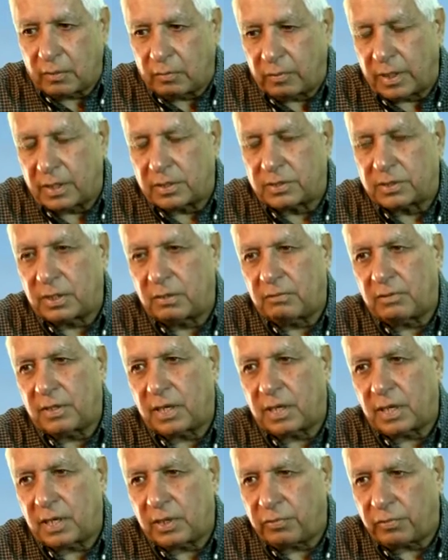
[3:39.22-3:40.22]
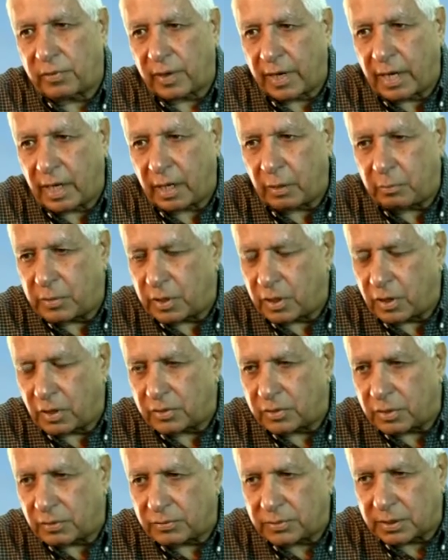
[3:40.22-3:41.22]
were severely flooded
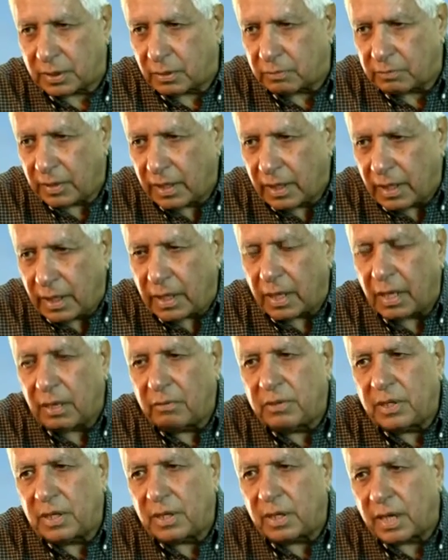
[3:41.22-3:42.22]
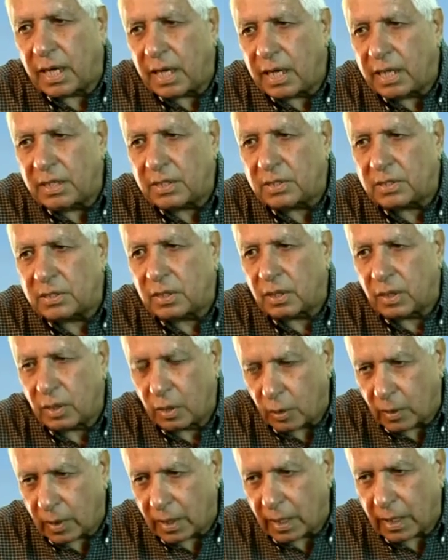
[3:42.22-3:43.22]
because of some heavy rains,
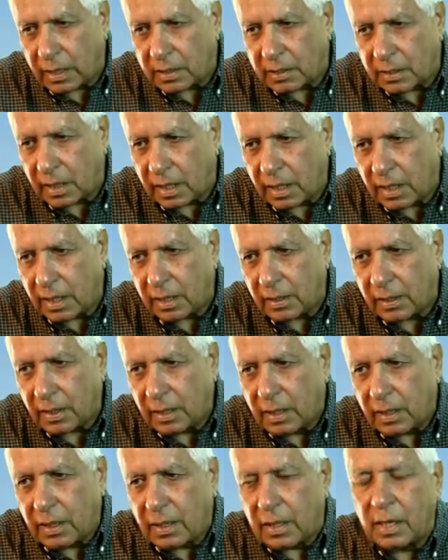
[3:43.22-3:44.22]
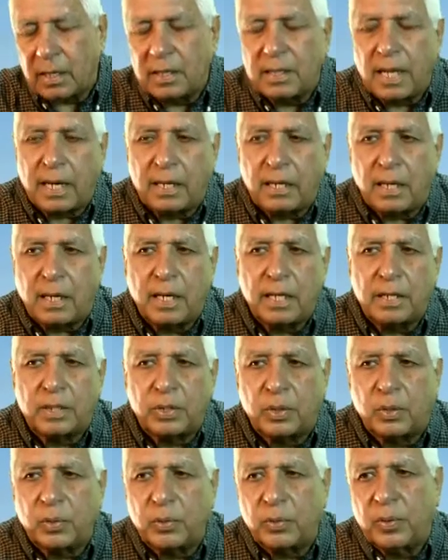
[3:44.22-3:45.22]
localized rain, and that
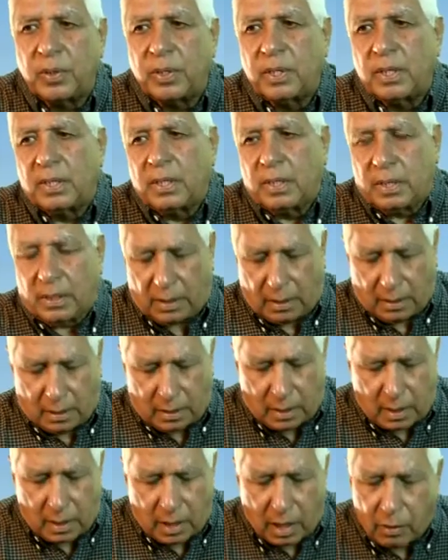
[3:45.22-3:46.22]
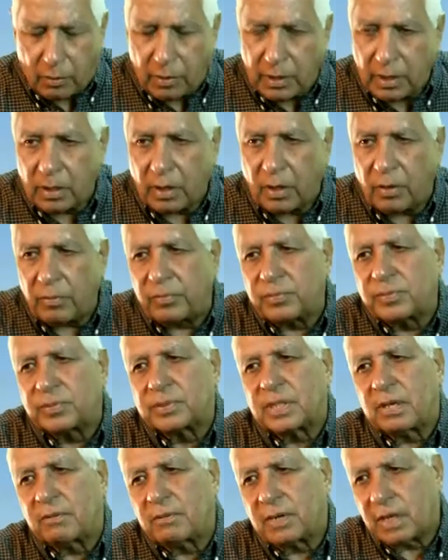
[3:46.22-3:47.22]
led to drowning of
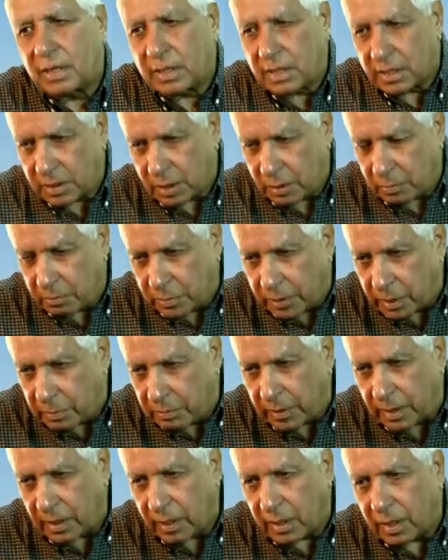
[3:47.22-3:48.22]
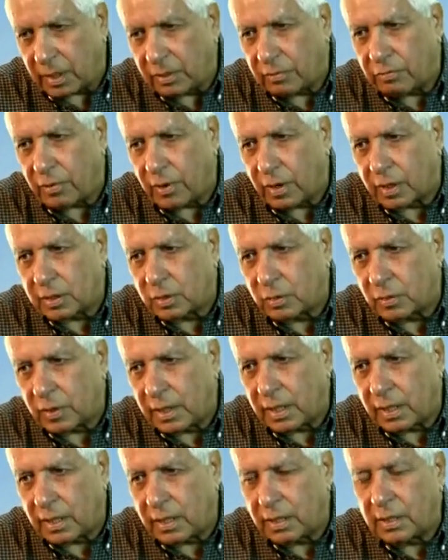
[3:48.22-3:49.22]
several dozen people,
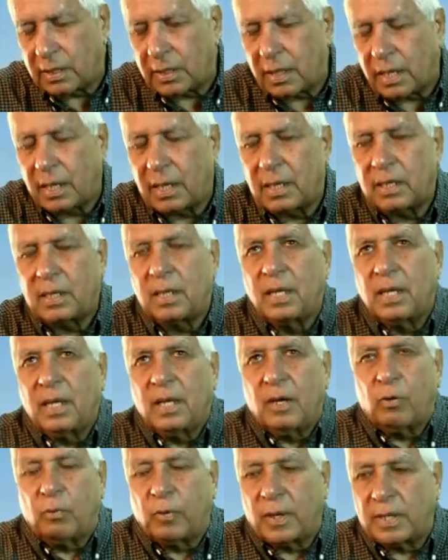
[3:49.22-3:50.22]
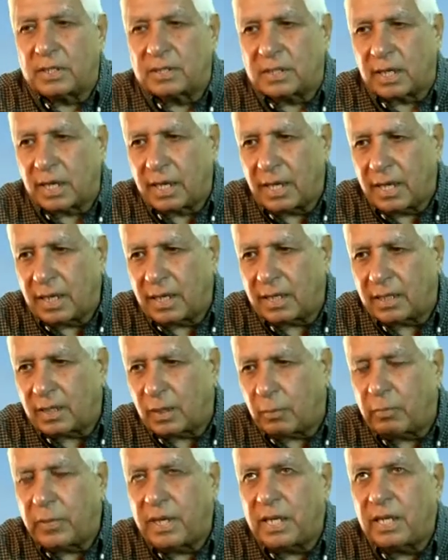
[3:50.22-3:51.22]
unfortunately. And once again,
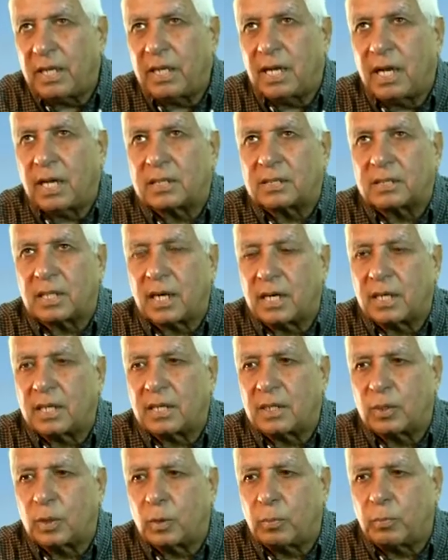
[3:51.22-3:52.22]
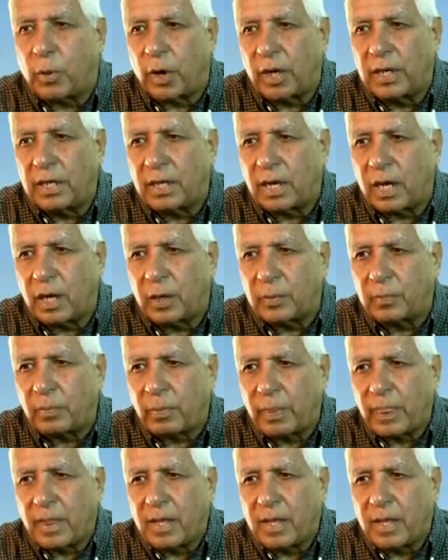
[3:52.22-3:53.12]
the media started to point out